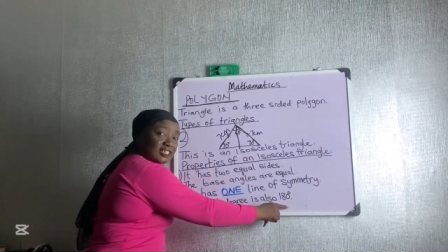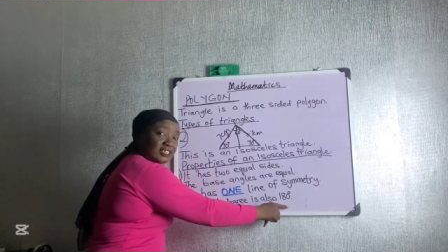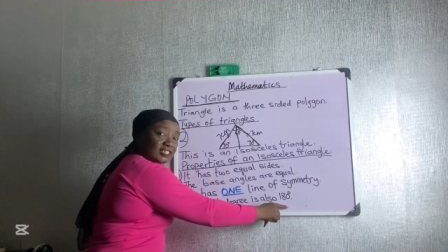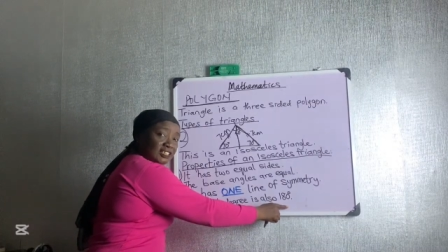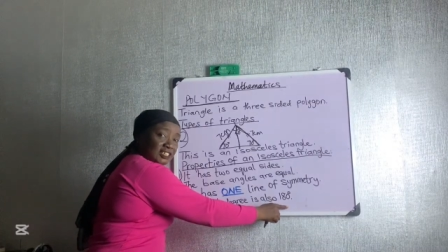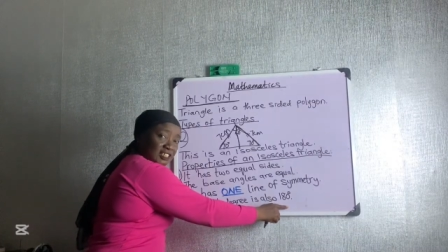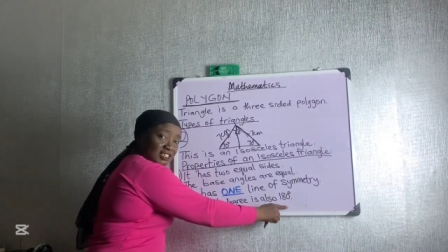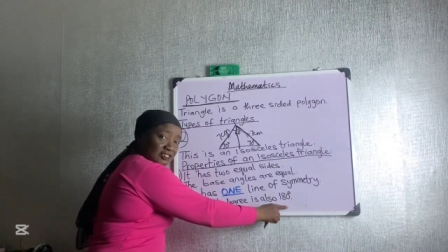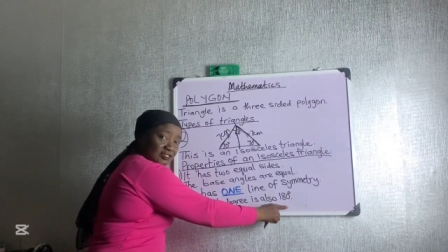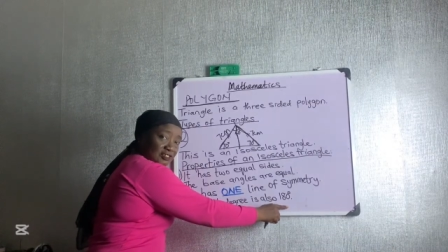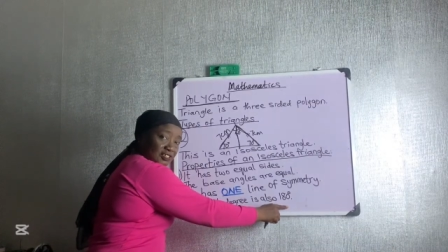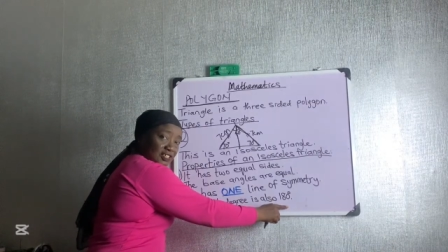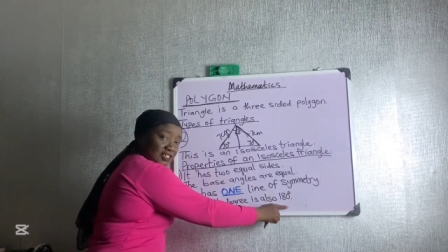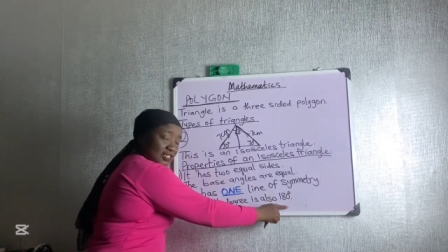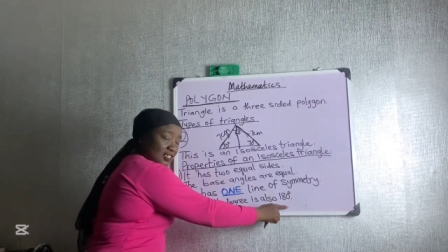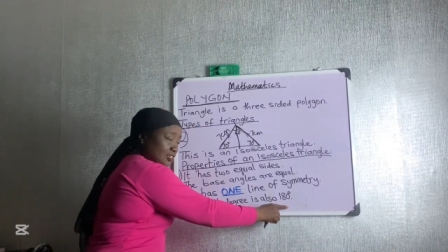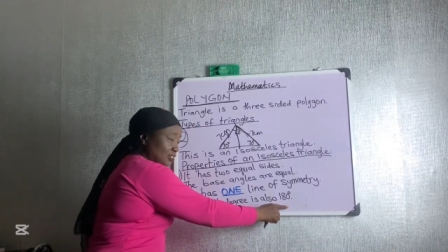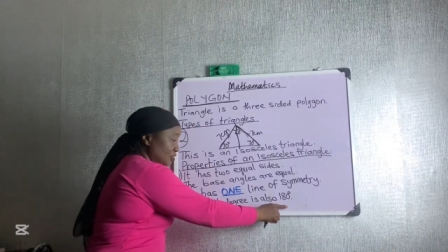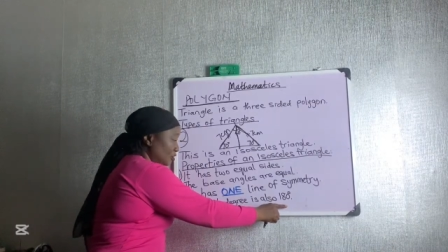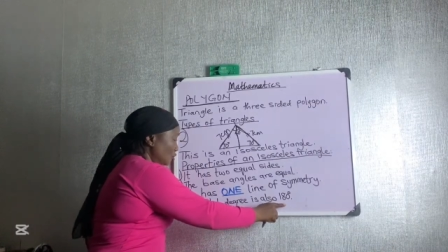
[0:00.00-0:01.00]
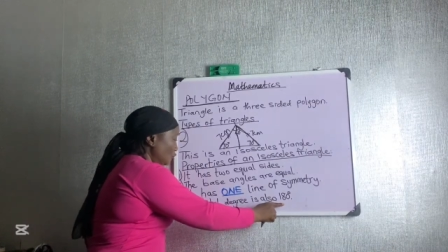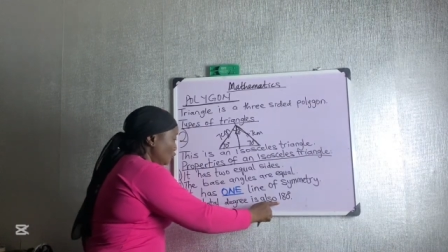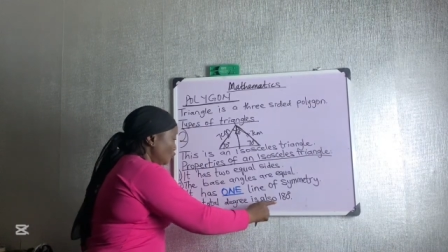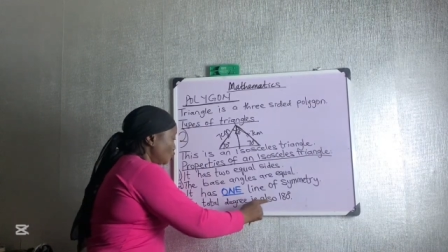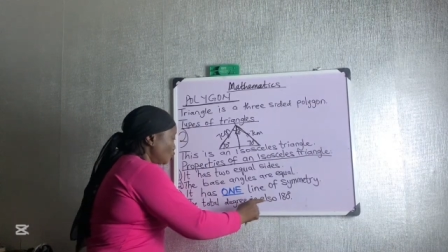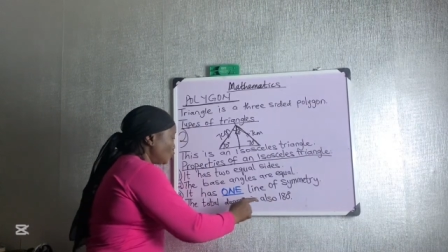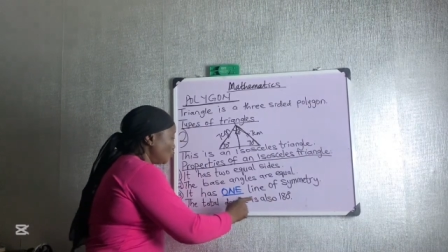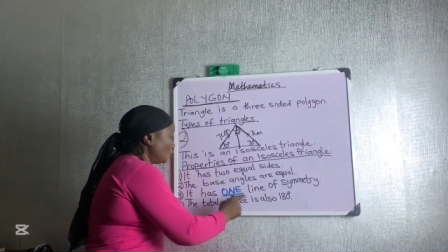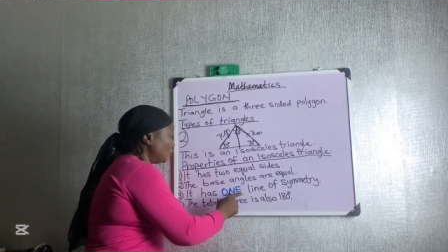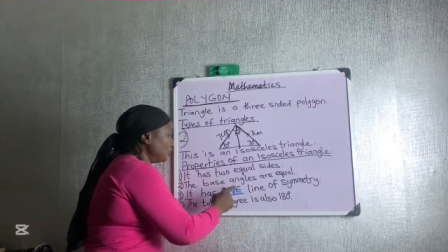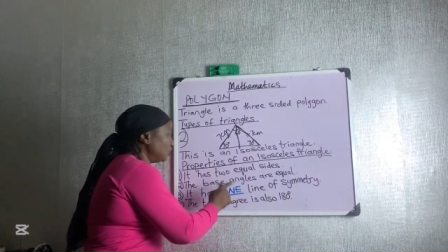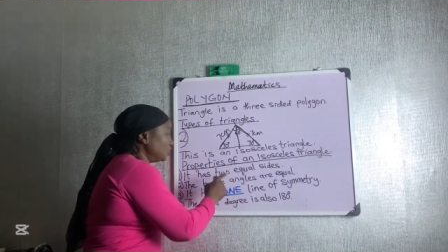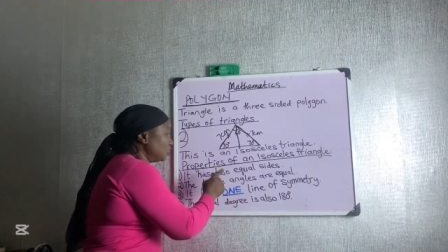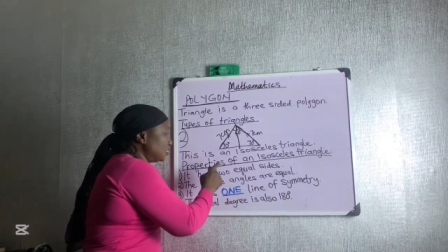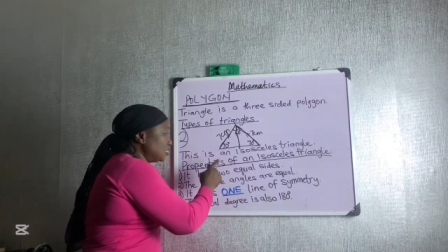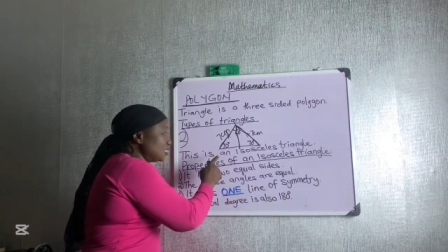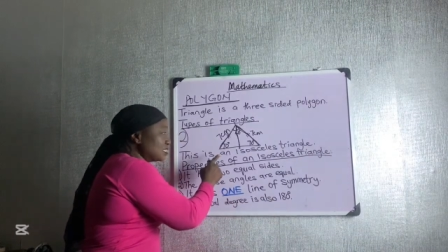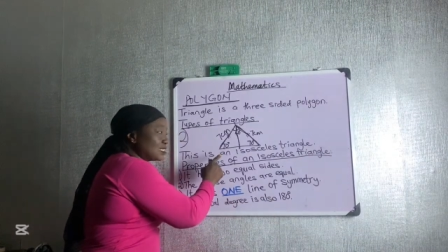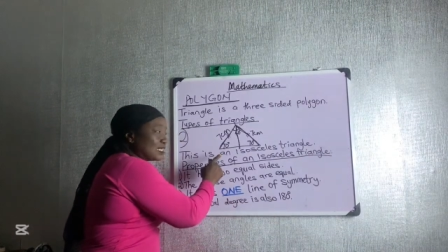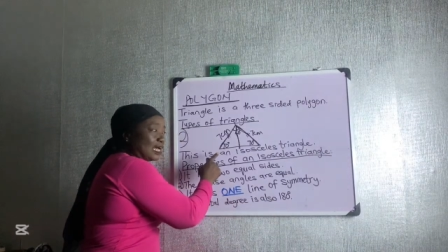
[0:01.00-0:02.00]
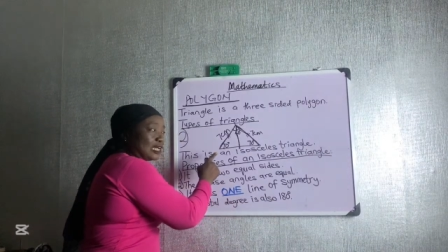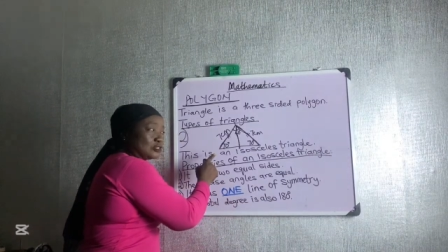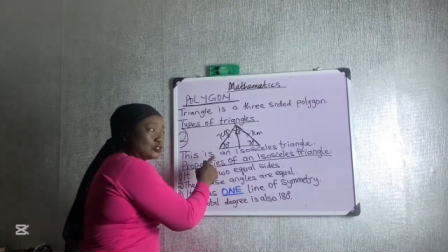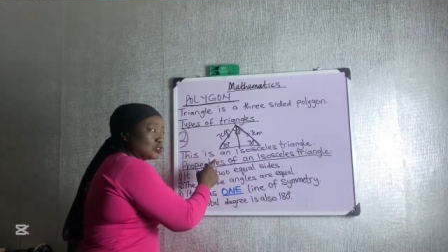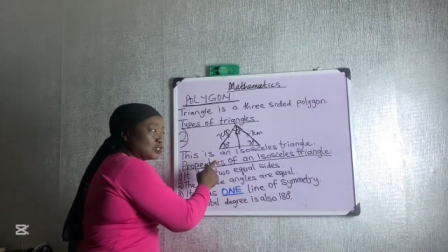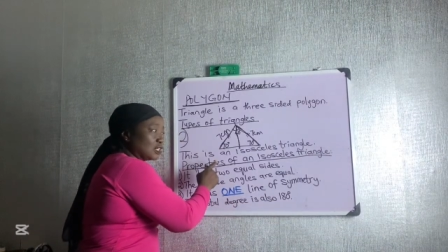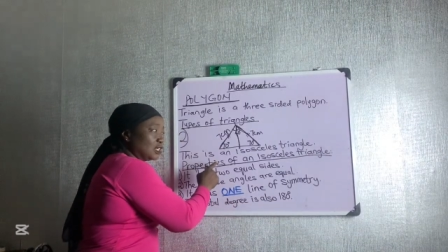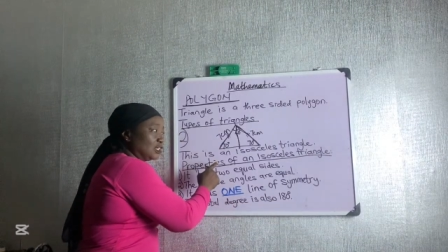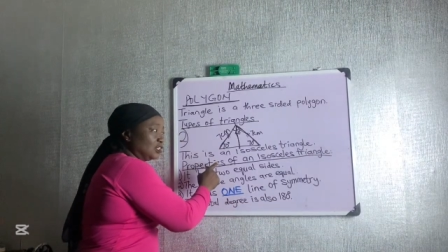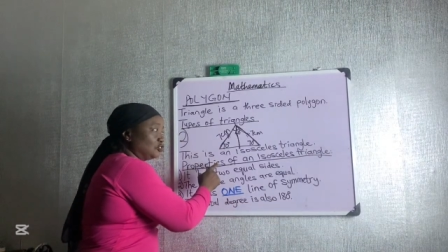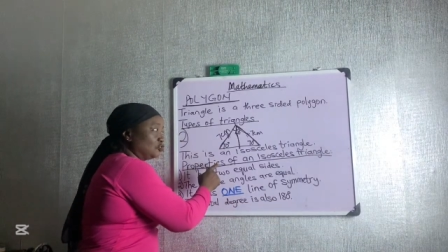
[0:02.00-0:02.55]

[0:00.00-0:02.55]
degrees. So in this isosceles